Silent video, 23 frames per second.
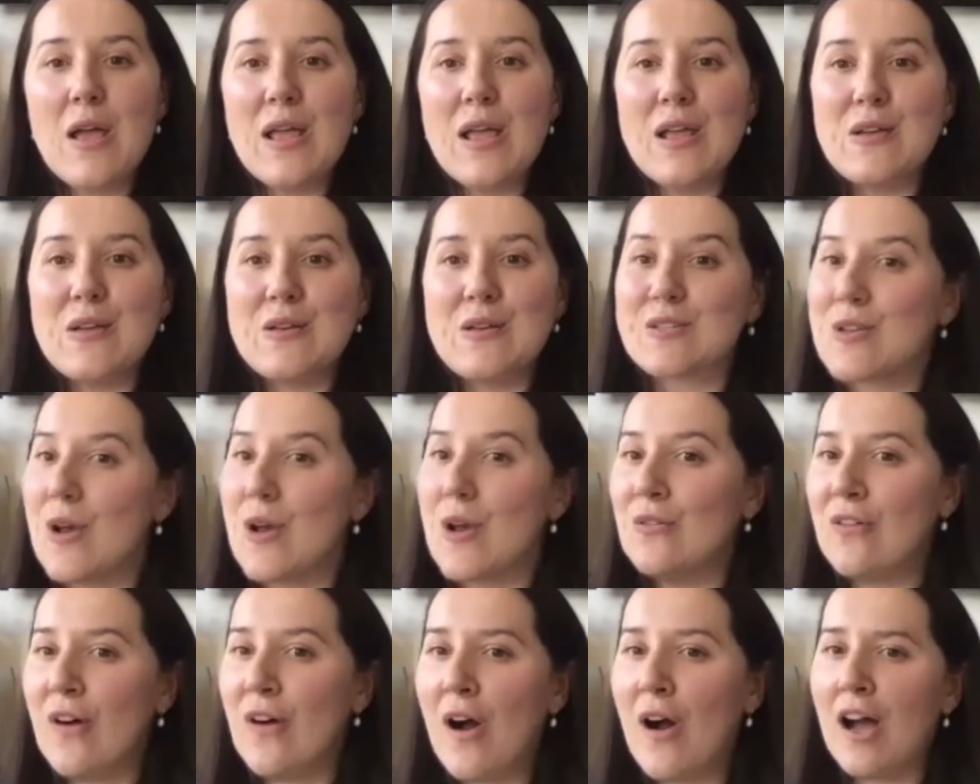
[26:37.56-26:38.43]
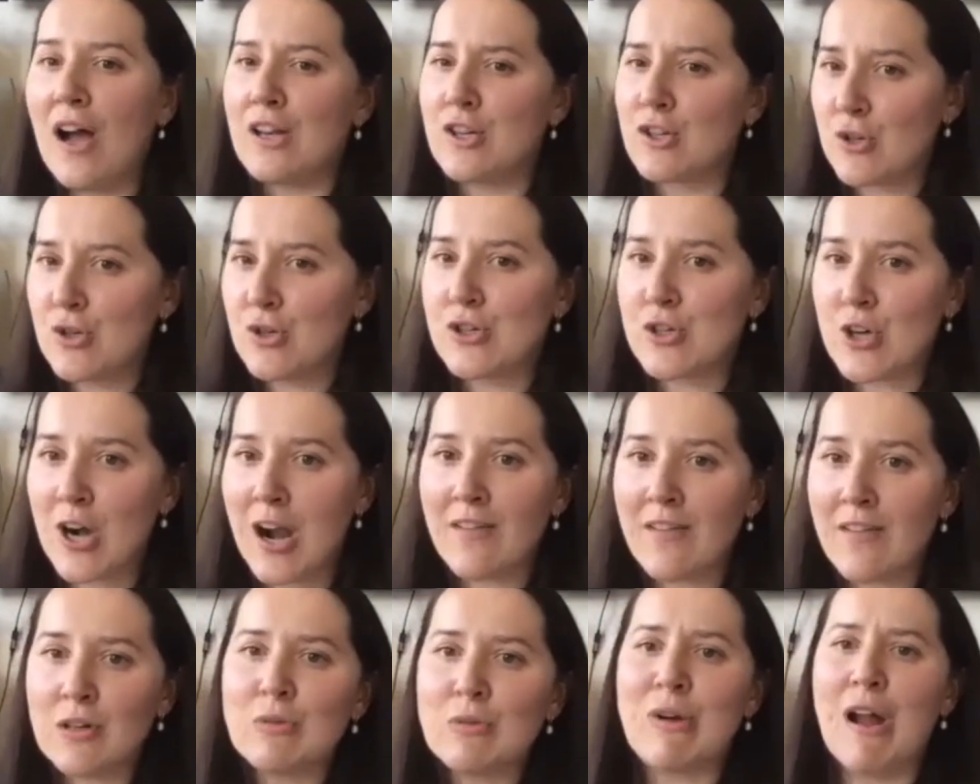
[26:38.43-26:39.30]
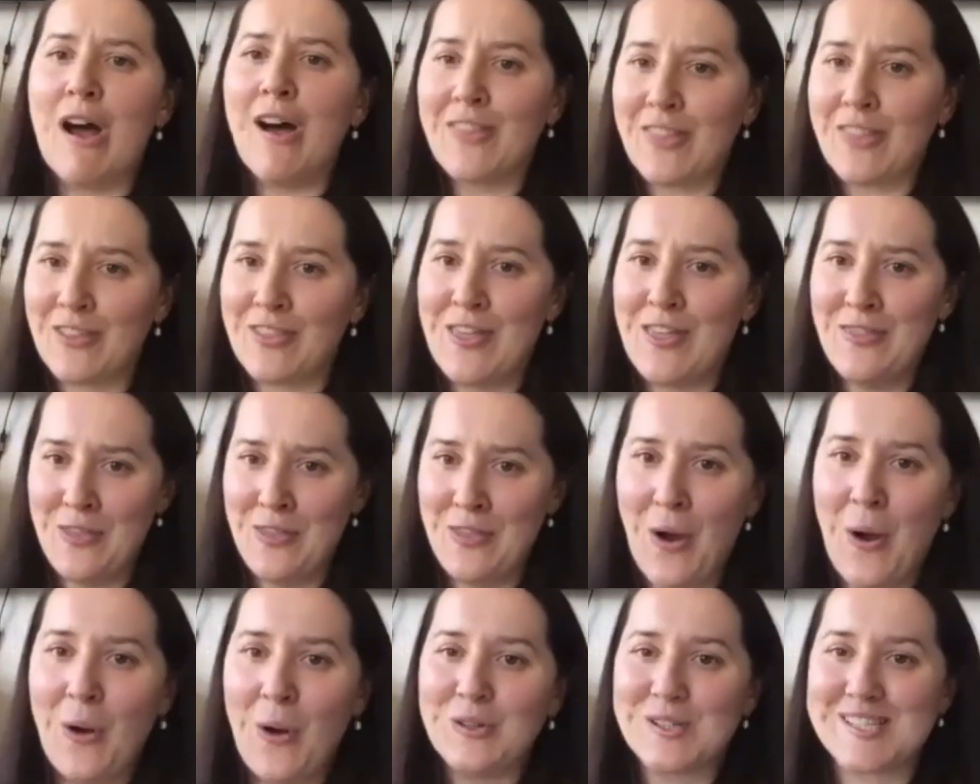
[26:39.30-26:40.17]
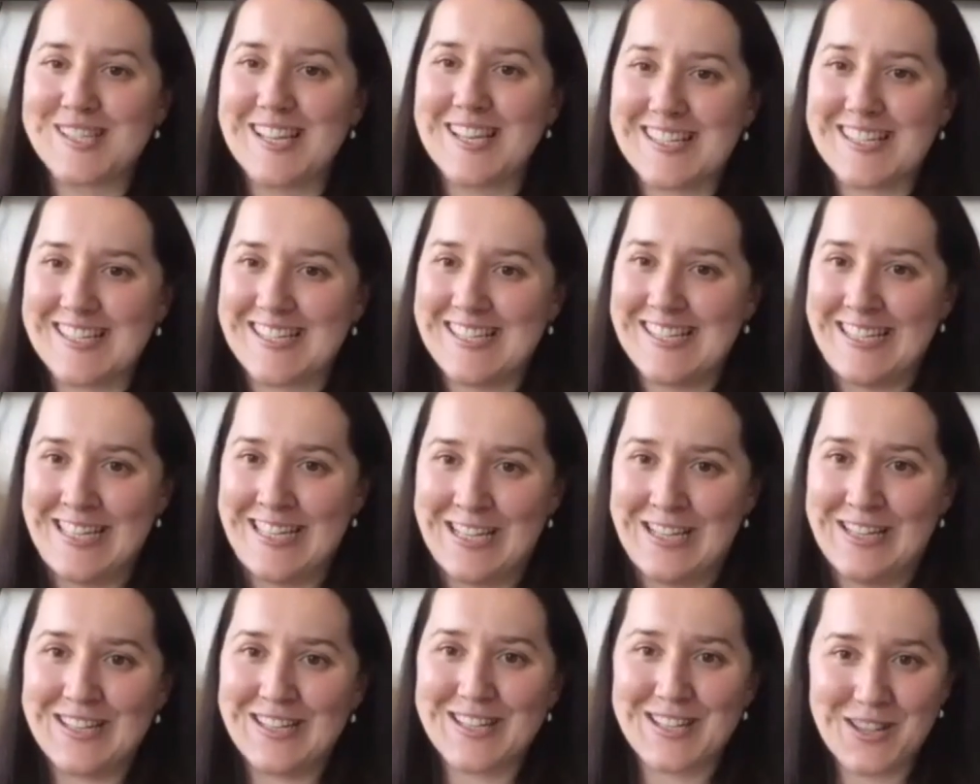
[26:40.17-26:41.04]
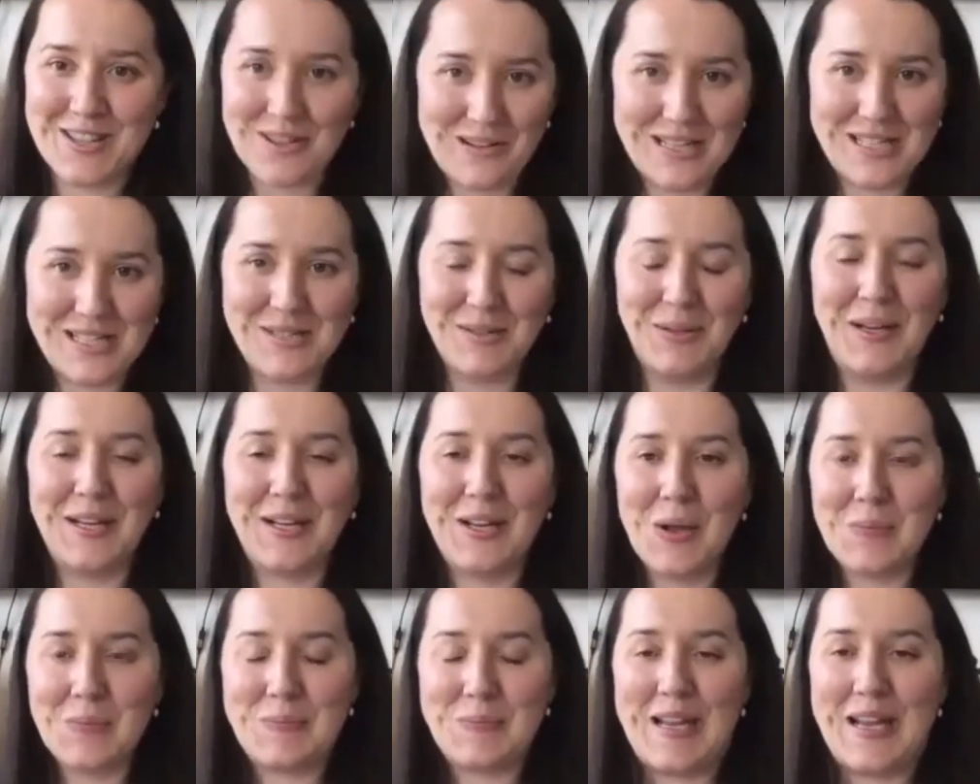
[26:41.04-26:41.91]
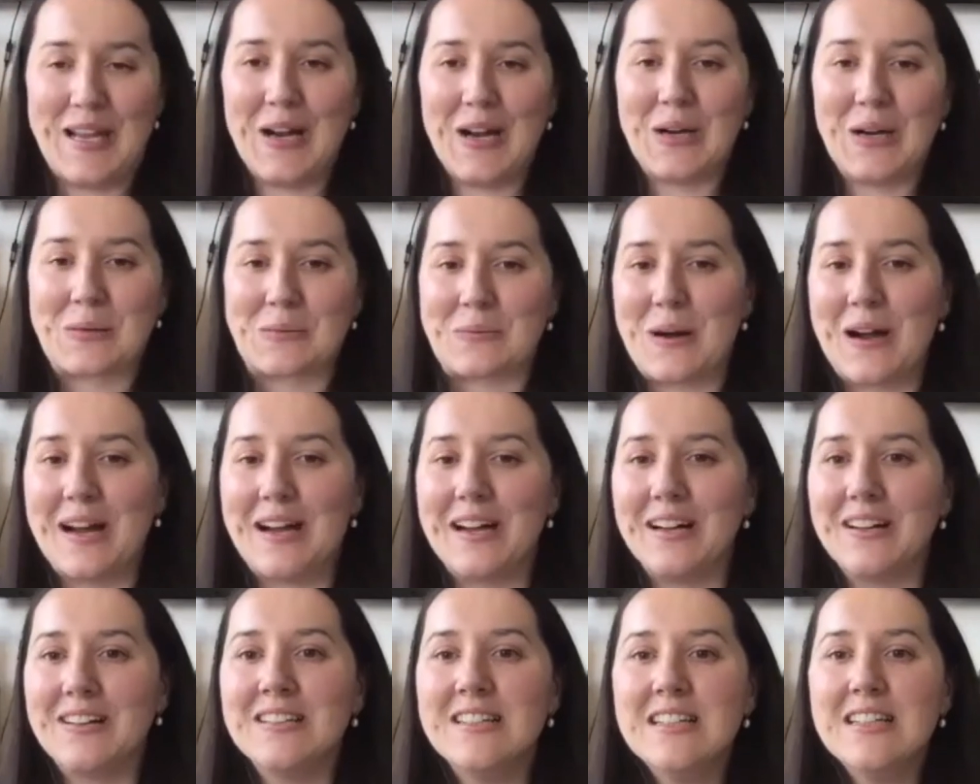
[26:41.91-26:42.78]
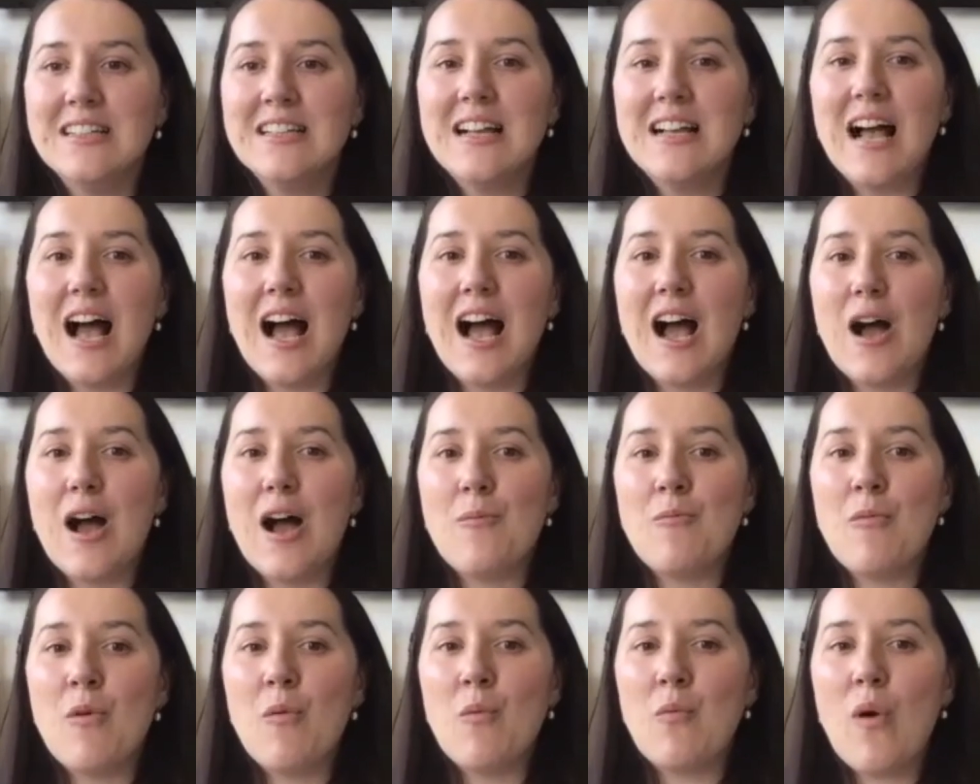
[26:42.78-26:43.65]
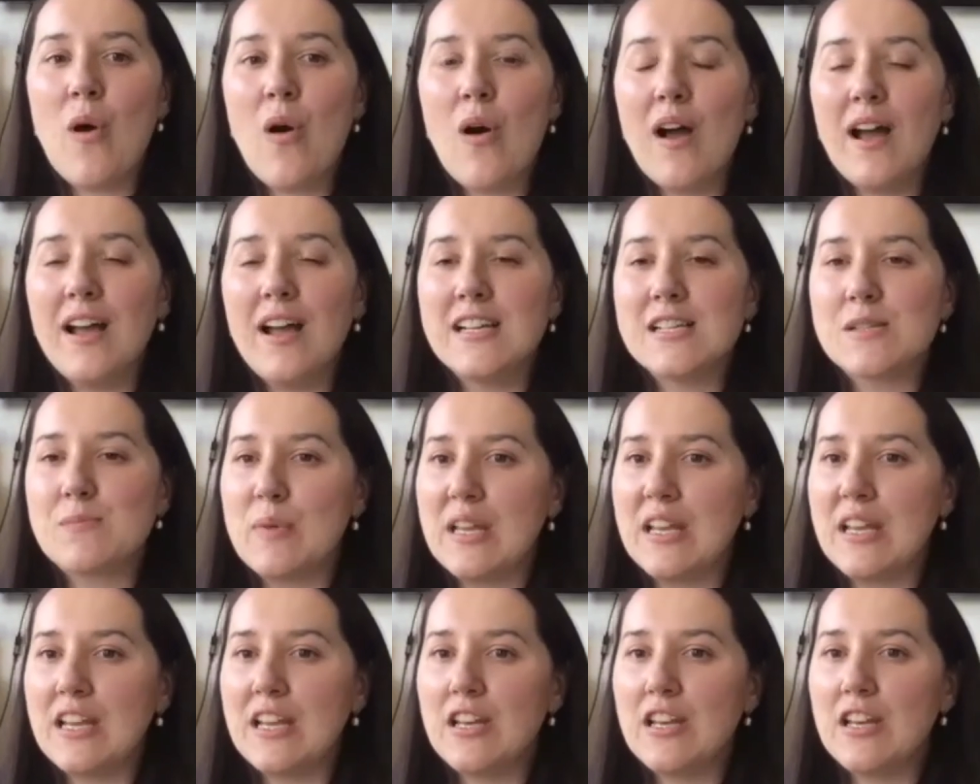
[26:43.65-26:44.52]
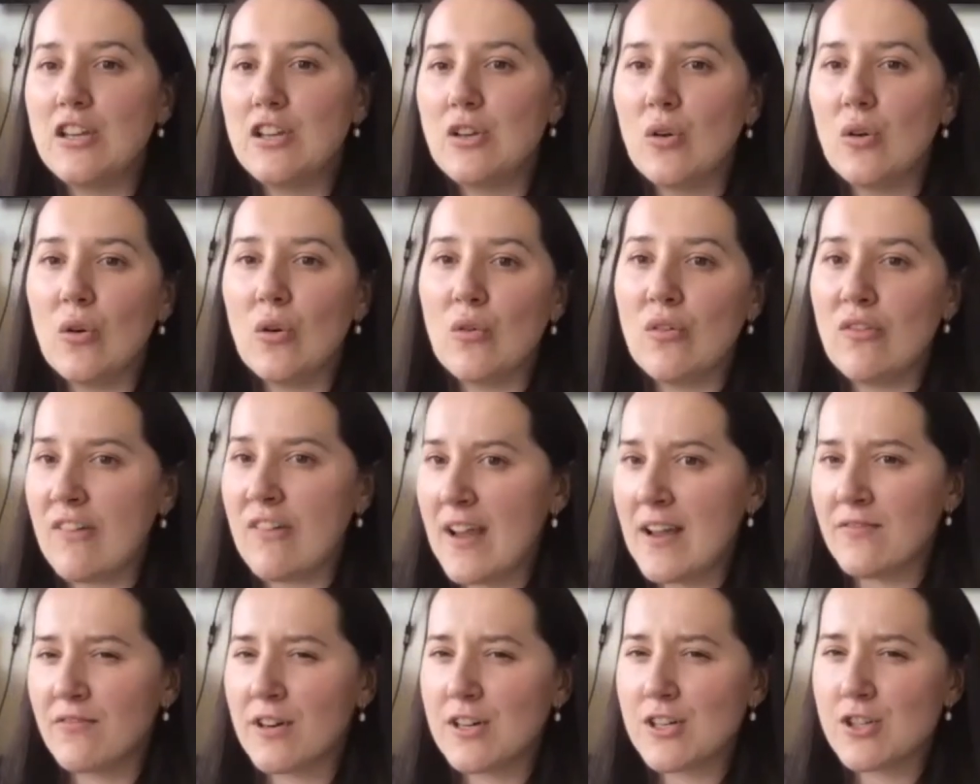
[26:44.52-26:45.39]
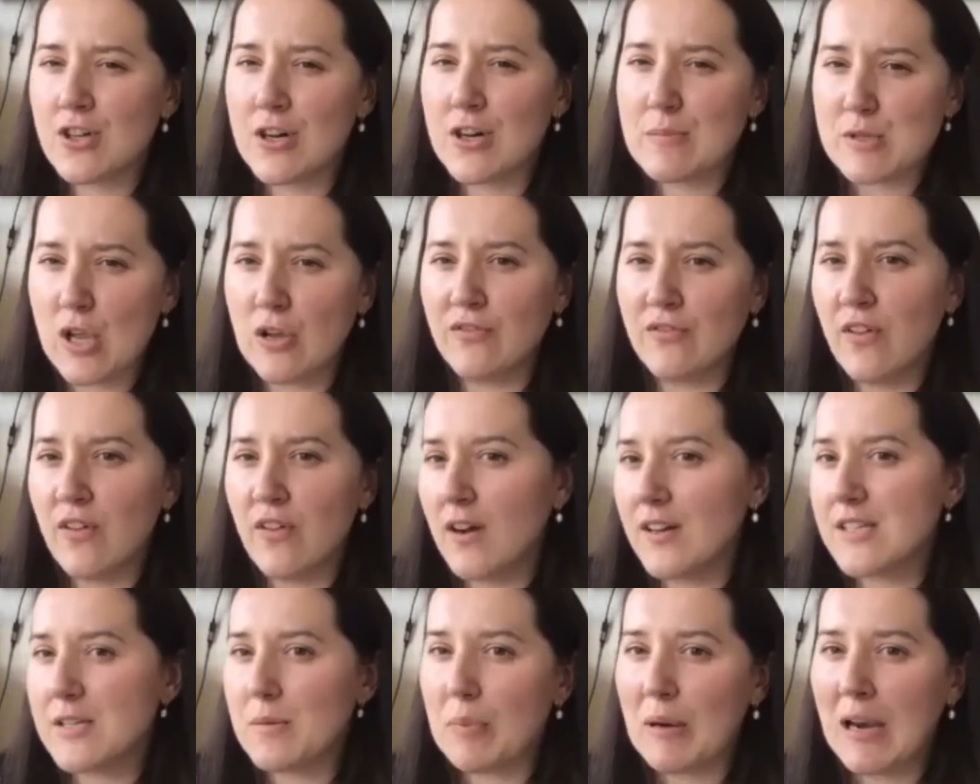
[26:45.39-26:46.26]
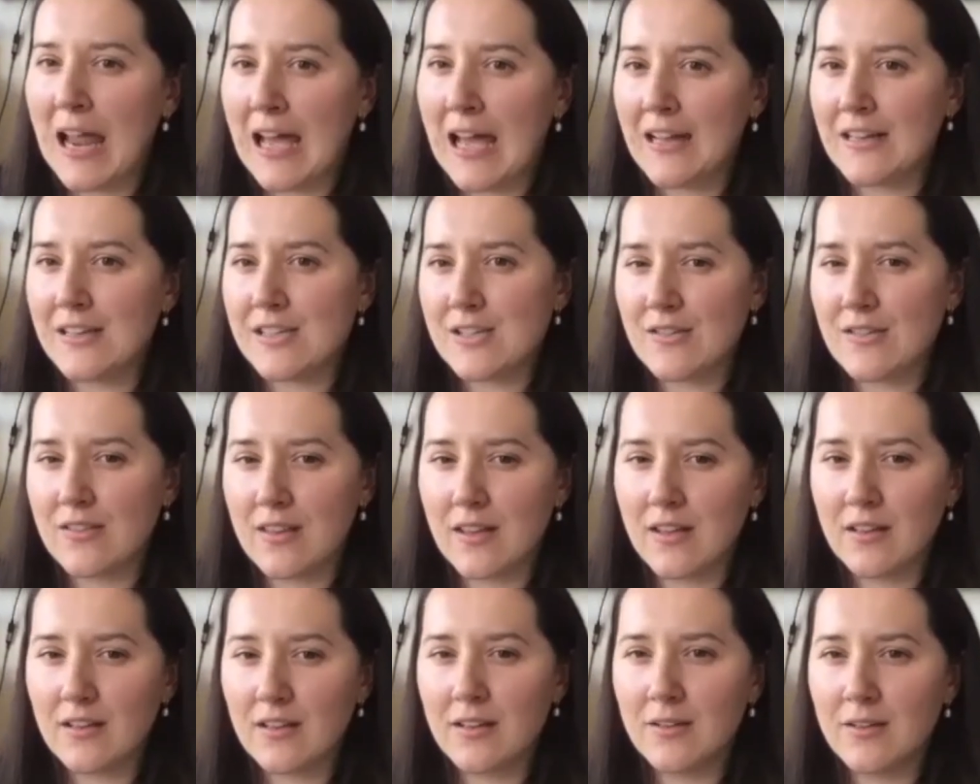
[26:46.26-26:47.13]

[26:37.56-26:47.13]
so far at True Travel, rather than the whole 16 years, otherwise we could be here a while, what has been your favourite trip so far to plan, do you think?